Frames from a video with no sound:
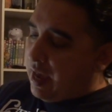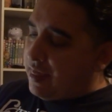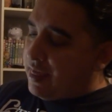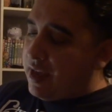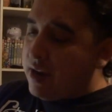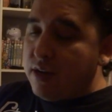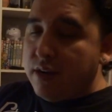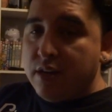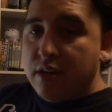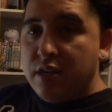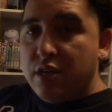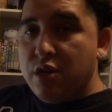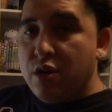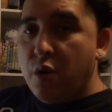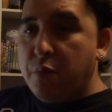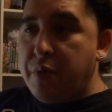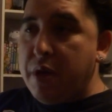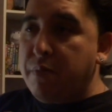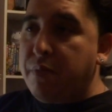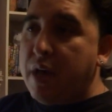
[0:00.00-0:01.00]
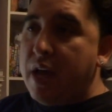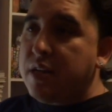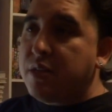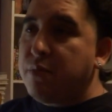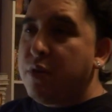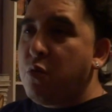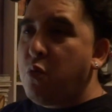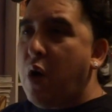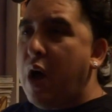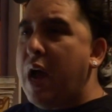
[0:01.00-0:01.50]
And then, people ask
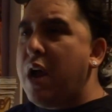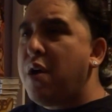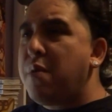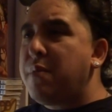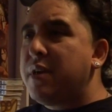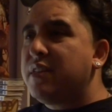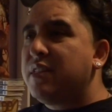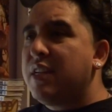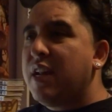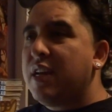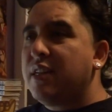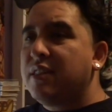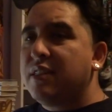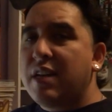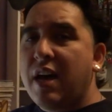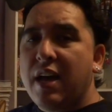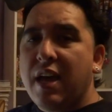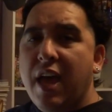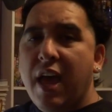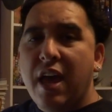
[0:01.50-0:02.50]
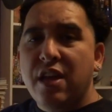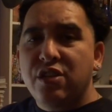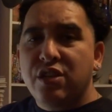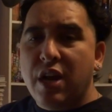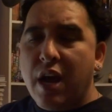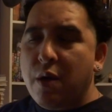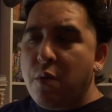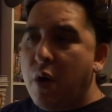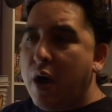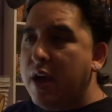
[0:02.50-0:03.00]
me, why are my snakes not head
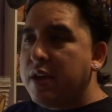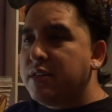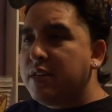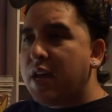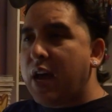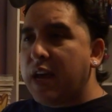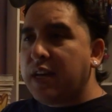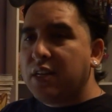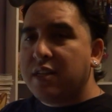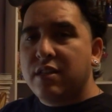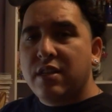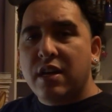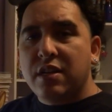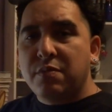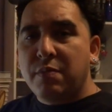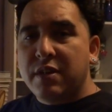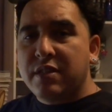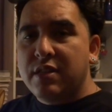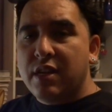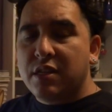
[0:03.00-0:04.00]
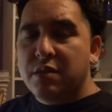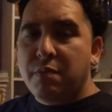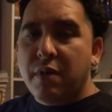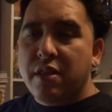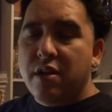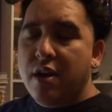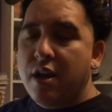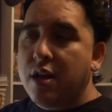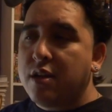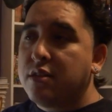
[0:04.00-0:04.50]
shy? Why is it I can touch my snakes by
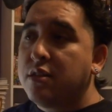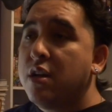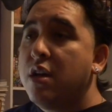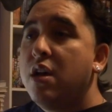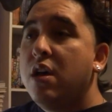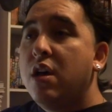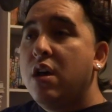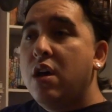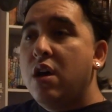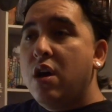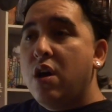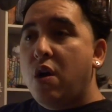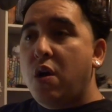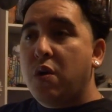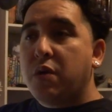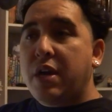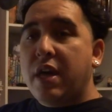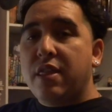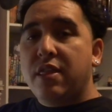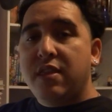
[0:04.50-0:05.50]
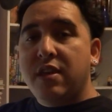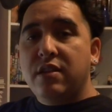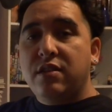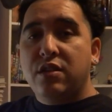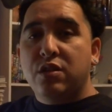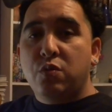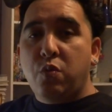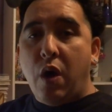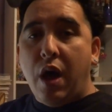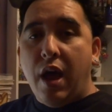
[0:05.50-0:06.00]
their heads? Okay,
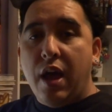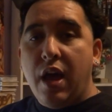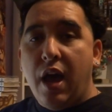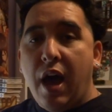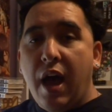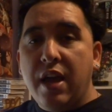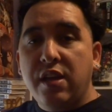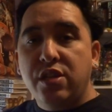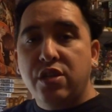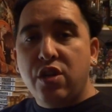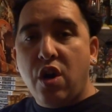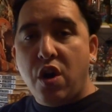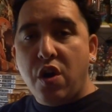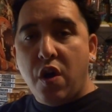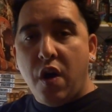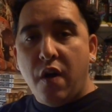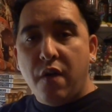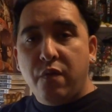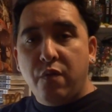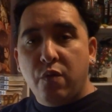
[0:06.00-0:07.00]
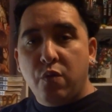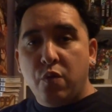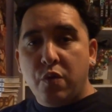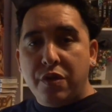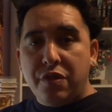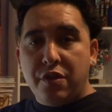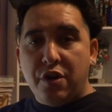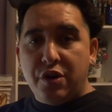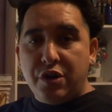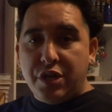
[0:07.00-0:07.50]
this is why. I start off
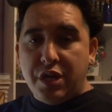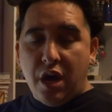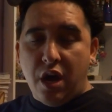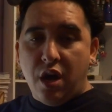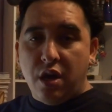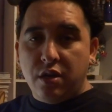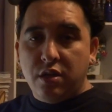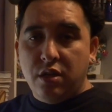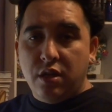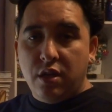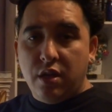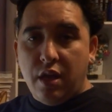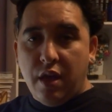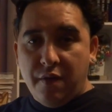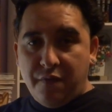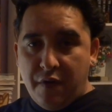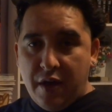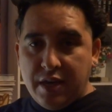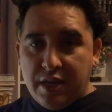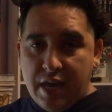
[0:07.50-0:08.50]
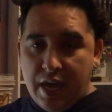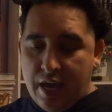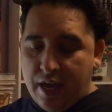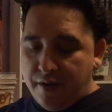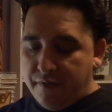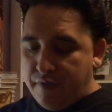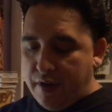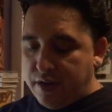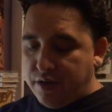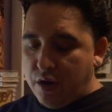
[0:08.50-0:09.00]
when they're young, if I
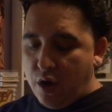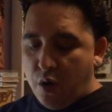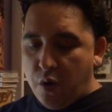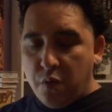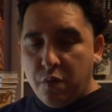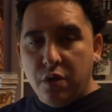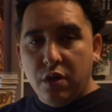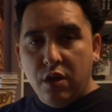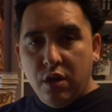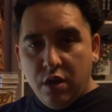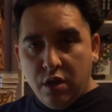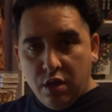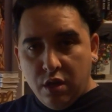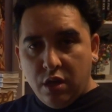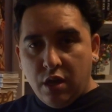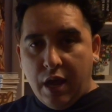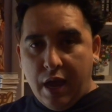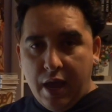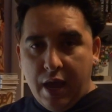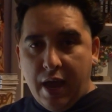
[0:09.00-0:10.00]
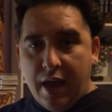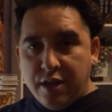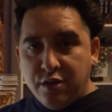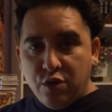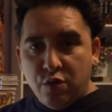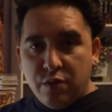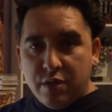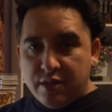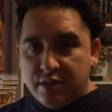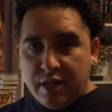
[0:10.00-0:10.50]
can. If I don't, I
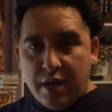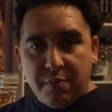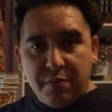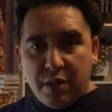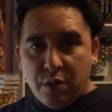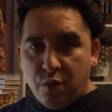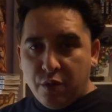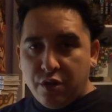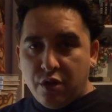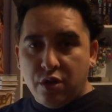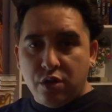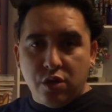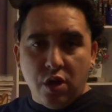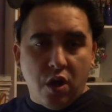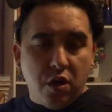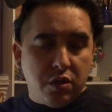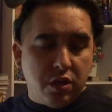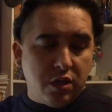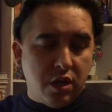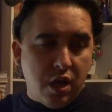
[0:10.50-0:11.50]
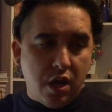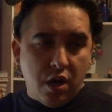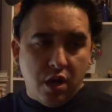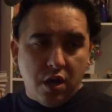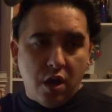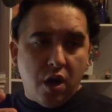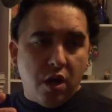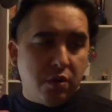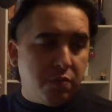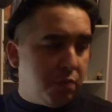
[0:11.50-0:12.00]
do the same thing when they're adult, and
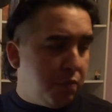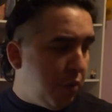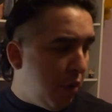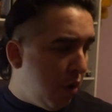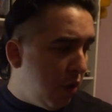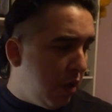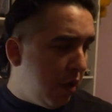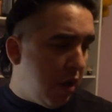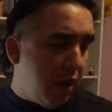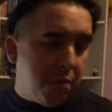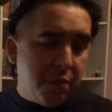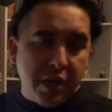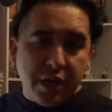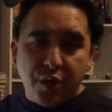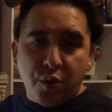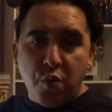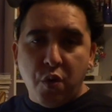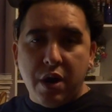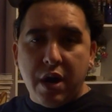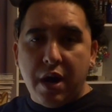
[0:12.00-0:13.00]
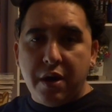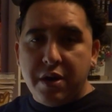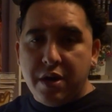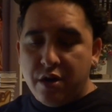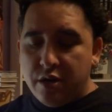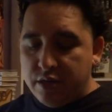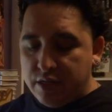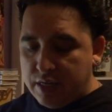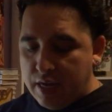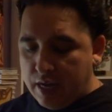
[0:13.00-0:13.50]
I'll pull a bigger one out
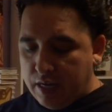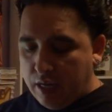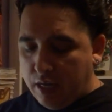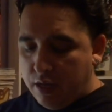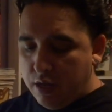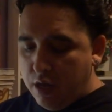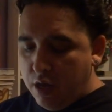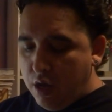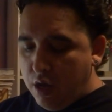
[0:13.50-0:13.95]
here in a second.